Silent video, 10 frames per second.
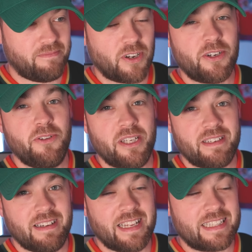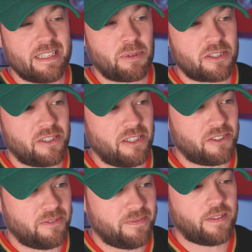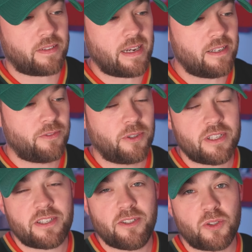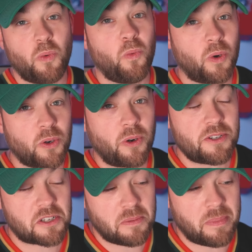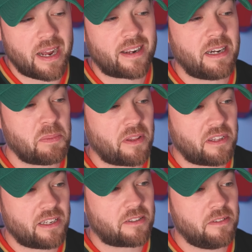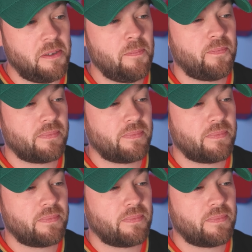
Very unique. I like that presentation. If the California Seals were going to come back, hypothetically,